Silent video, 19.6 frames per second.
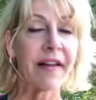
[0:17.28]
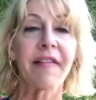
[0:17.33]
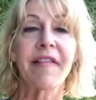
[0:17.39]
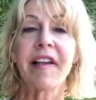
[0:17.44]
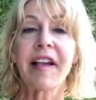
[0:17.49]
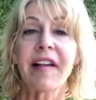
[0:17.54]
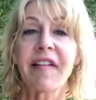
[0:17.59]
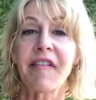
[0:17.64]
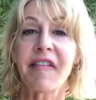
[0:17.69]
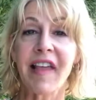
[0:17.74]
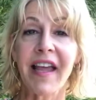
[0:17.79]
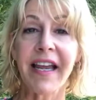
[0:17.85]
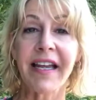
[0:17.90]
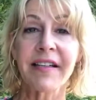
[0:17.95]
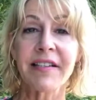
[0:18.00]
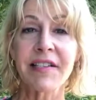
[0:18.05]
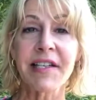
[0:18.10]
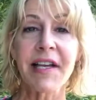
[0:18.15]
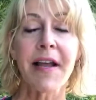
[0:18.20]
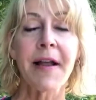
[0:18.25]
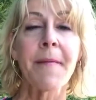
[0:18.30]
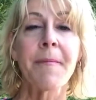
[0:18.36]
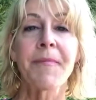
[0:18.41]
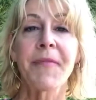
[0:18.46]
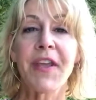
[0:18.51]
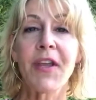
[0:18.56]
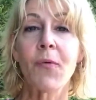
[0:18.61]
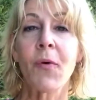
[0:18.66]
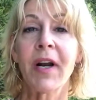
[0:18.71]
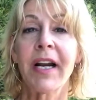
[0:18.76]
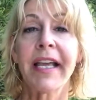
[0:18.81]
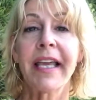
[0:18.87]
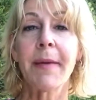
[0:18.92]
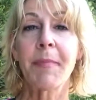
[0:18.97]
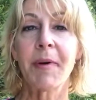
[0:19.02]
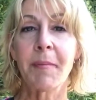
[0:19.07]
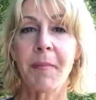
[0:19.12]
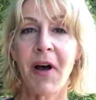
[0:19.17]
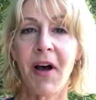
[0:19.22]
things that you want to
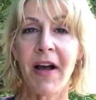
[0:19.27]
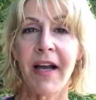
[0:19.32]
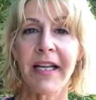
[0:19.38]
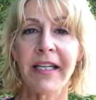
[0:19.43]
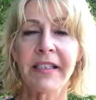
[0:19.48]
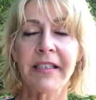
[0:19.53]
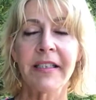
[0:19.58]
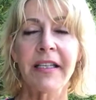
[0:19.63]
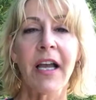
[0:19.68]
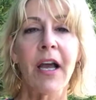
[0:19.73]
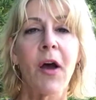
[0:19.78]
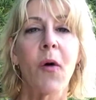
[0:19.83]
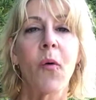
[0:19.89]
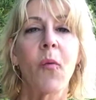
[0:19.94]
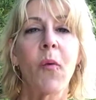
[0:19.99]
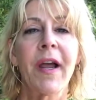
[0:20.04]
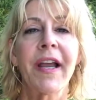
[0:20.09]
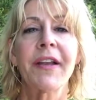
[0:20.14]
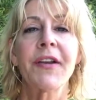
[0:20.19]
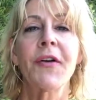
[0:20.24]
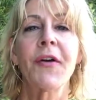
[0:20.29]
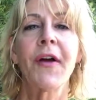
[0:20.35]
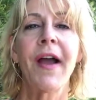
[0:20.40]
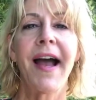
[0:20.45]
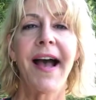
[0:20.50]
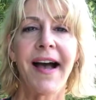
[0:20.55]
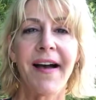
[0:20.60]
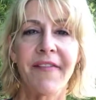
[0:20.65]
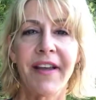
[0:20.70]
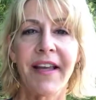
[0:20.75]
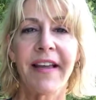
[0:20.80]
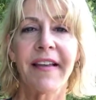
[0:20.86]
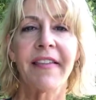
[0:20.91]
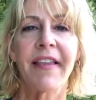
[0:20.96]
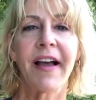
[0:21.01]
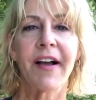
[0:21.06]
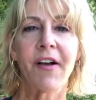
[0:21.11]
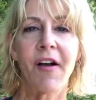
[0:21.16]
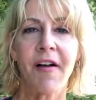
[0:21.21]
keep in mind when you're having
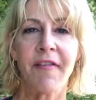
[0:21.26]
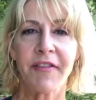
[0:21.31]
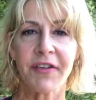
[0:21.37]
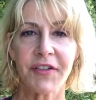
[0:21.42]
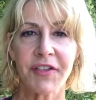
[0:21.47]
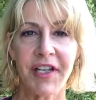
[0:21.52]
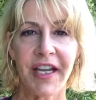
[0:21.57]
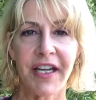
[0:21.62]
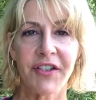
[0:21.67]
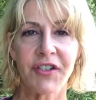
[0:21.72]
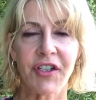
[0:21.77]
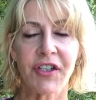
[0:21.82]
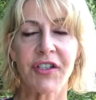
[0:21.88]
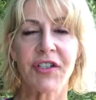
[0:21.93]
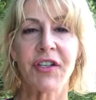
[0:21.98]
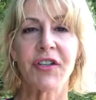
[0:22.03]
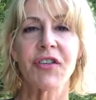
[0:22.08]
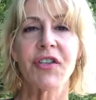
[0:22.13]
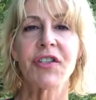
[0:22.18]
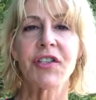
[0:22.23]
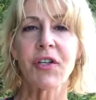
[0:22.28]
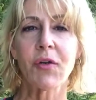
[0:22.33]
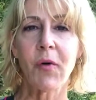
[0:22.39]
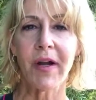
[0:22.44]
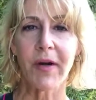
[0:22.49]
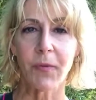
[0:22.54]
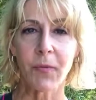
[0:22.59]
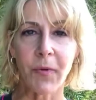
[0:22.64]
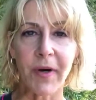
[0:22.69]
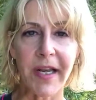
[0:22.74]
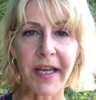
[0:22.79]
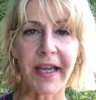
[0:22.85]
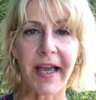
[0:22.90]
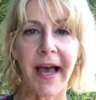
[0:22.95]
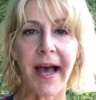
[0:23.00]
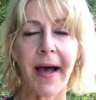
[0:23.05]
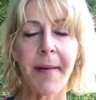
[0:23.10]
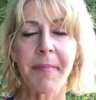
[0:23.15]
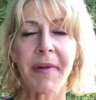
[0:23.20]
that conversation. So just a quick
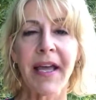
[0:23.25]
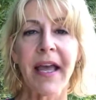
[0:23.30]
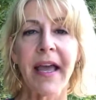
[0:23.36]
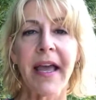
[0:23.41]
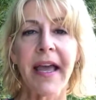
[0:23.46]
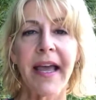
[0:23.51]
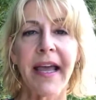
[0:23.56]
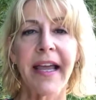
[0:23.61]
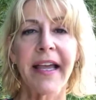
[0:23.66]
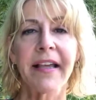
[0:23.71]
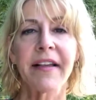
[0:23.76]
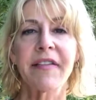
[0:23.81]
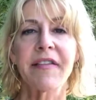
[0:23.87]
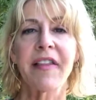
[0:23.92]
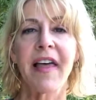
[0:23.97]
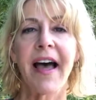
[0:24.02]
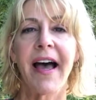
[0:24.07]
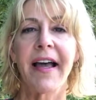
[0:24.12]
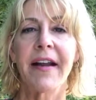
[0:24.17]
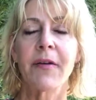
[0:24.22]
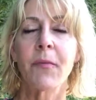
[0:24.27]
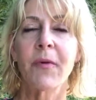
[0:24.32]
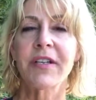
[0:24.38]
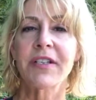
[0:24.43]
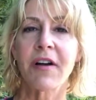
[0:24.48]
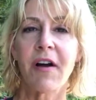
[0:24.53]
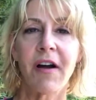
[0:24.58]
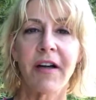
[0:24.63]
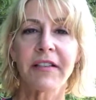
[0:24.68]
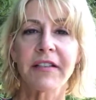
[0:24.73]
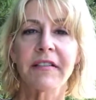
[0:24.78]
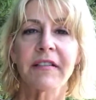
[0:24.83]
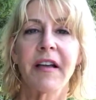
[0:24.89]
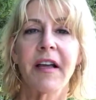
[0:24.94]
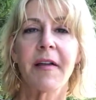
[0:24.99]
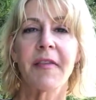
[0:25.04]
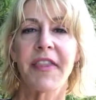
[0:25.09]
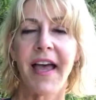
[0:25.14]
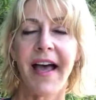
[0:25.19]
recap is that we talked
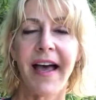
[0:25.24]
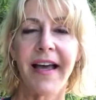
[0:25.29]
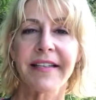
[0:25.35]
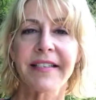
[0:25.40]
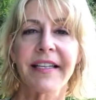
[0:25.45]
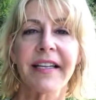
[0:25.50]
that